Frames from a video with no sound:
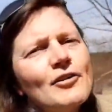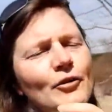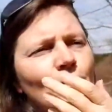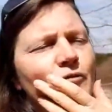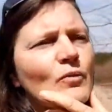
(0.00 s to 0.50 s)

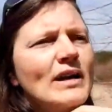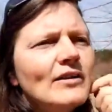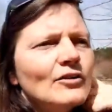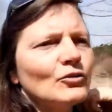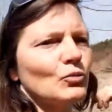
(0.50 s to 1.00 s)
So if
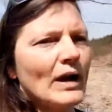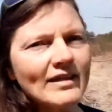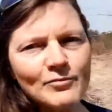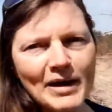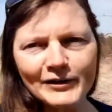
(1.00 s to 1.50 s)
we
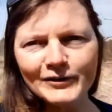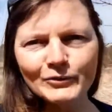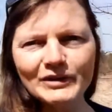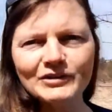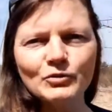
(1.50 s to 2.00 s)
dress better in
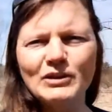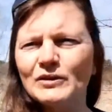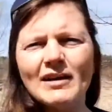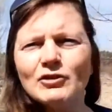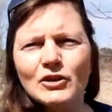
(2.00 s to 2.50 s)
the winter, we
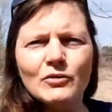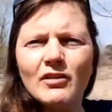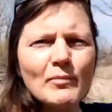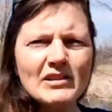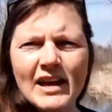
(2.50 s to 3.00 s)
don't have to use
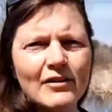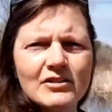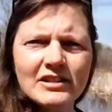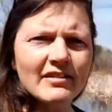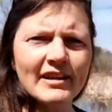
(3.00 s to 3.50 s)
as much
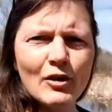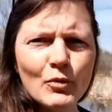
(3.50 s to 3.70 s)
energy to stay